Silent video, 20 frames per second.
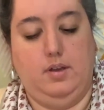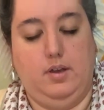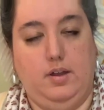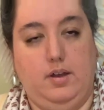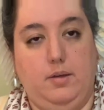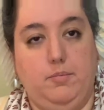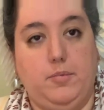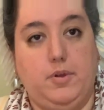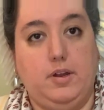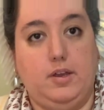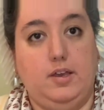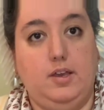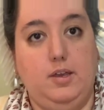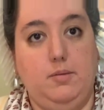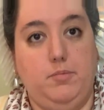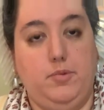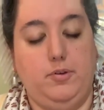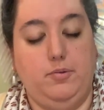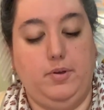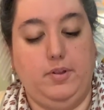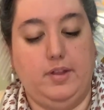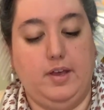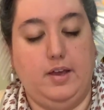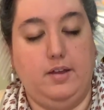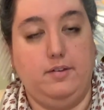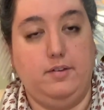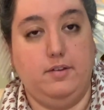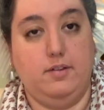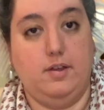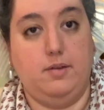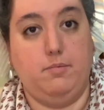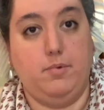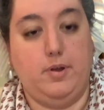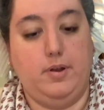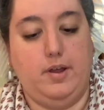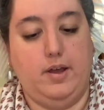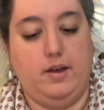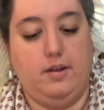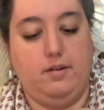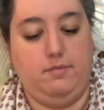and I'm going to keep doing that until I
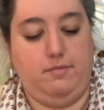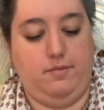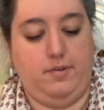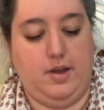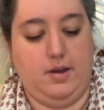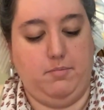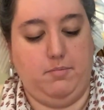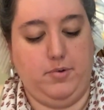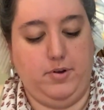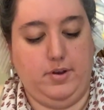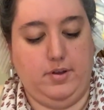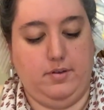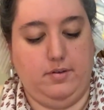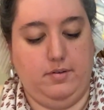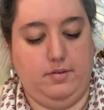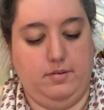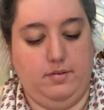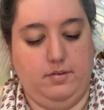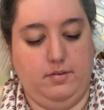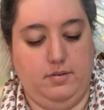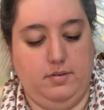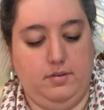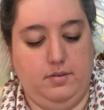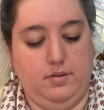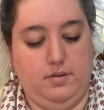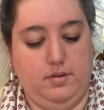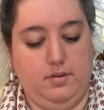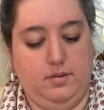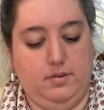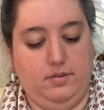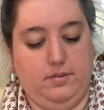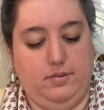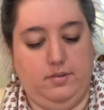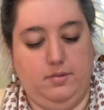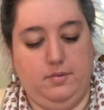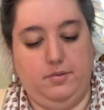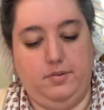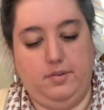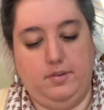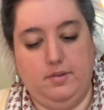run out of fabric.
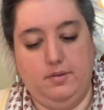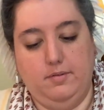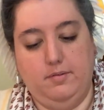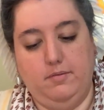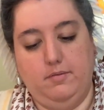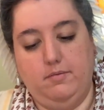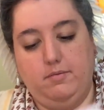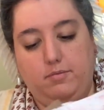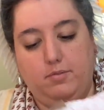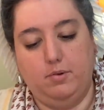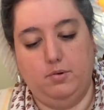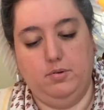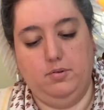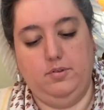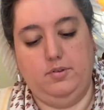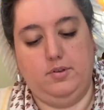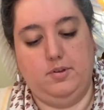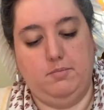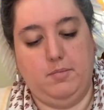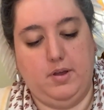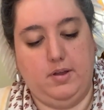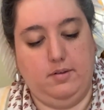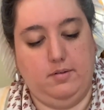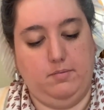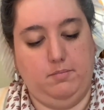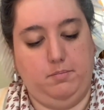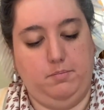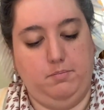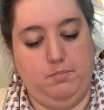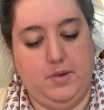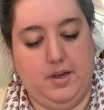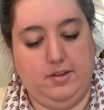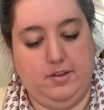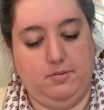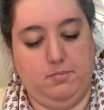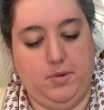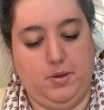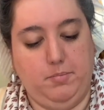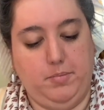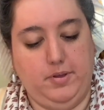So fold to ma
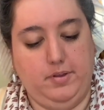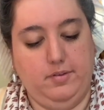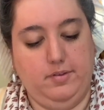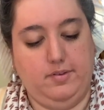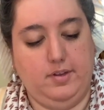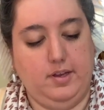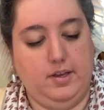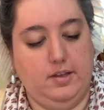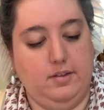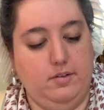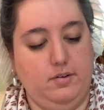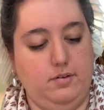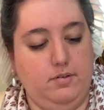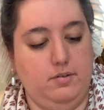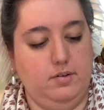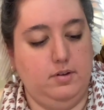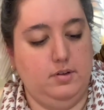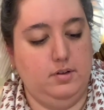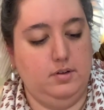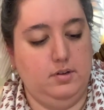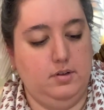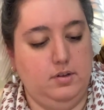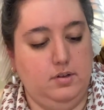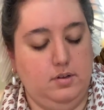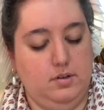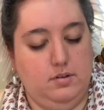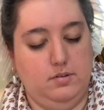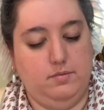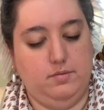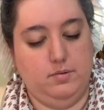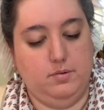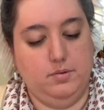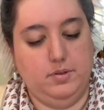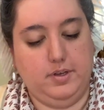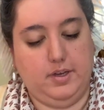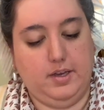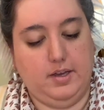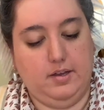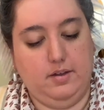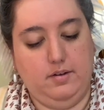match my pins together, fold
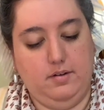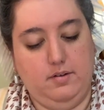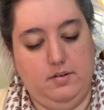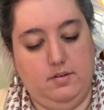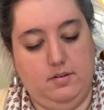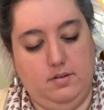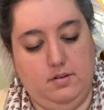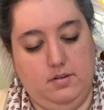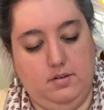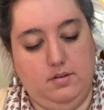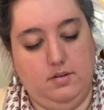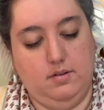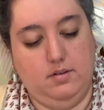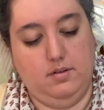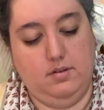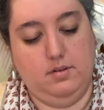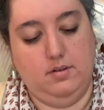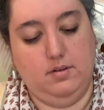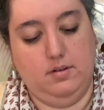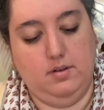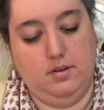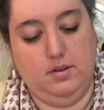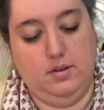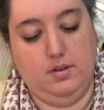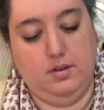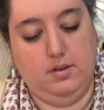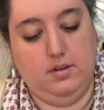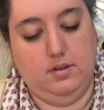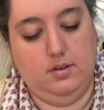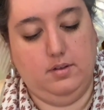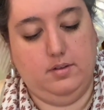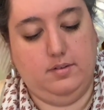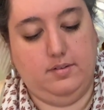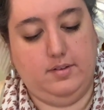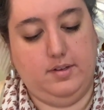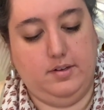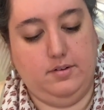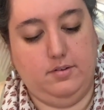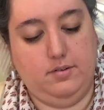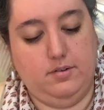again,
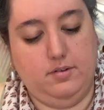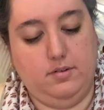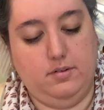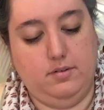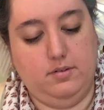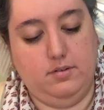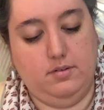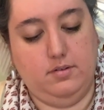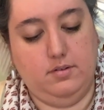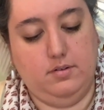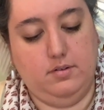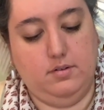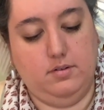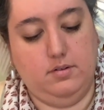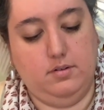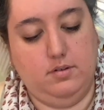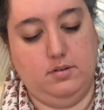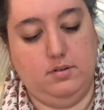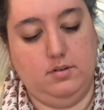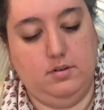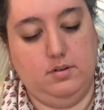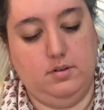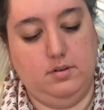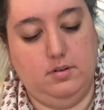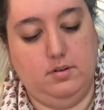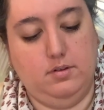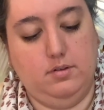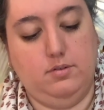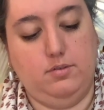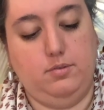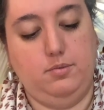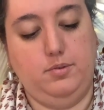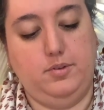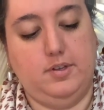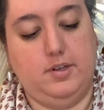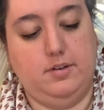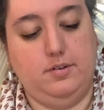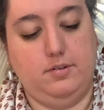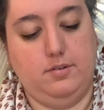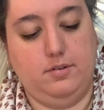center to
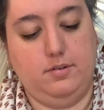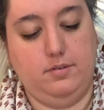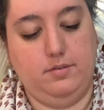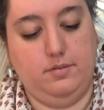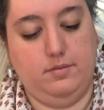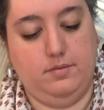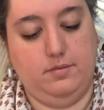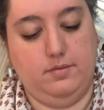center.